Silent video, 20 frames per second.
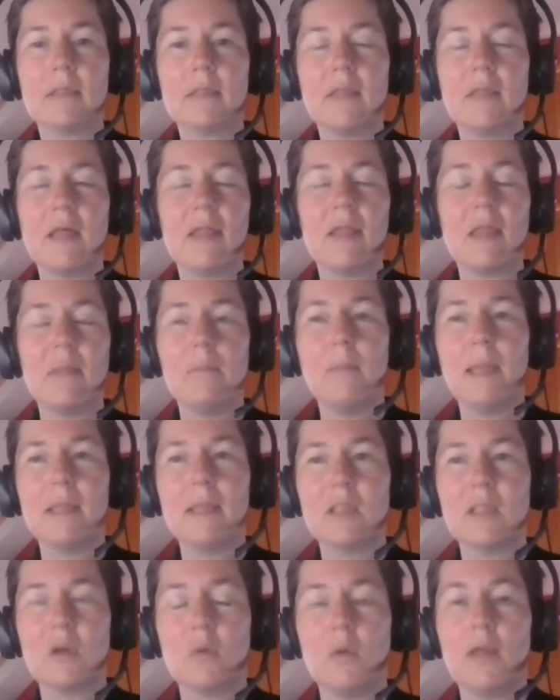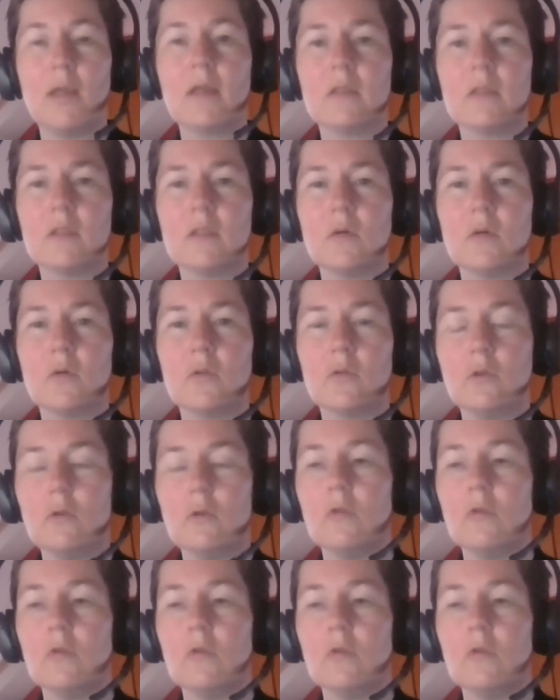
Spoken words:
and that then makes it quicker to go through.